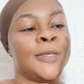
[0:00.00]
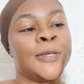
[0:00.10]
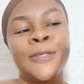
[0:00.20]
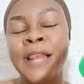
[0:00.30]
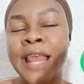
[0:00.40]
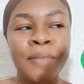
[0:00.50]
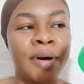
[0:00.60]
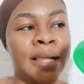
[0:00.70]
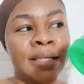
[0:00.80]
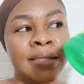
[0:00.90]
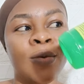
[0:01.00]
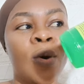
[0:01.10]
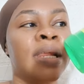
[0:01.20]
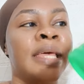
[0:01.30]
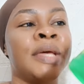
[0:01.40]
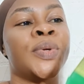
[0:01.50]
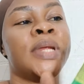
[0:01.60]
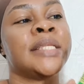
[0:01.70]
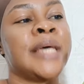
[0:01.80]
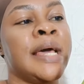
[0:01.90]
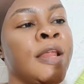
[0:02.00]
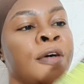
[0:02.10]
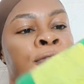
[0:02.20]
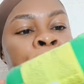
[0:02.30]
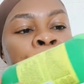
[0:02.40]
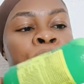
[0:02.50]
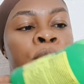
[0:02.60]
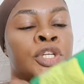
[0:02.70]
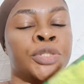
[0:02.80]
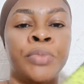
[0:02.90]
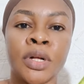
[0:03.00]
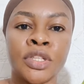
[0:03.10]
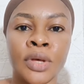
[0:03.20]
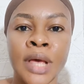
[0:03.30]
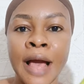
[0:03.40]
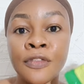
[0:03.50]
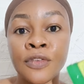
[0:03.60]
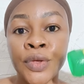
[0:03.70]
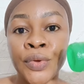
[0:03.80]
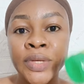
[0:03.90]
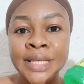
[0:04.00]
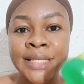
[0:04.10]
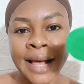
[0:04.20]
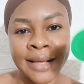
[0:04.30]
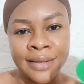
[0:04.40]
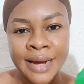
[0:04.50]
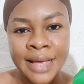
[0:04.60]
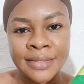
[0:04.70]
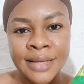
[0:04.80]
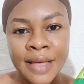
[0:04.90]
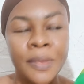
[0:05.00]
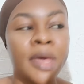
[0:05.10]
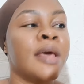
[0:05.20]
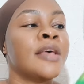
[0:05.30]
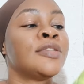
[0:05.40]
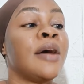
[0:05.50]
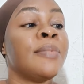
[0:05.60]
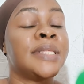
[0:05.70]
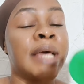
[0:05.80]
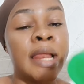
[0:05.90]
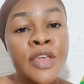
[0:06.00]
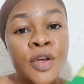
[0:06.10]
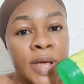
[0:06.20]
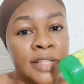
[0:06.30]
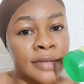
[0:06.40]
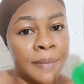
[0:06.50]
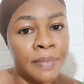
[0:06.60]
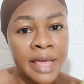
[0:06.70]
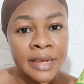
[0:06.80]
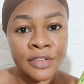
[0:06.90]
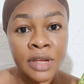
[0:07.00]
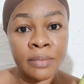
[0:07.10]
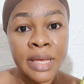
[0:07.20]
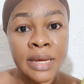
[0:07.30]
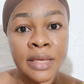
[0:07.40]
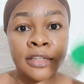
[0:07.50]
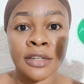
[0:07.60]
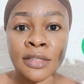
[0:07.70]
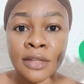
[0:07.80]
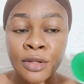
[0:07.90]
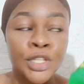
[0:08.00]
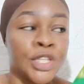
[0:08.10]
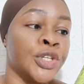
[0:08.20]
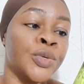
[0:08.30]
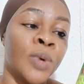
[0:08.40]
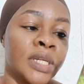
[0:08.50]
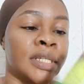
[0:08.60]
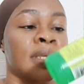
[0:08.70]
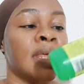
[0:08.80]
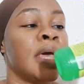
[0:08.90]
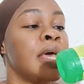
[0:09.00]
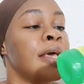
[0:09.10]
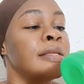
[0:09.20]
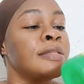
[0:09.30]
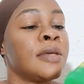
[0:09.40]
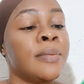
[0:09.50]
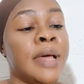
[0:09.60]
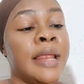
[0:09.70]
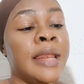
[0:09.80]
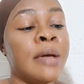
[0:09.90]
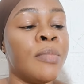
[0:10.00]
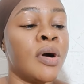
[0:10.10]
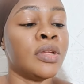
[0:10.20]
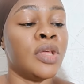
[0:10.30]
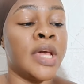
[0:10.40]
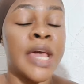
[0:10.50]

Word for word: so the lemon is one ingredient i love so much but you have to use it at the right time so i'll be telling you when to apply this remedy just continue washing so lemon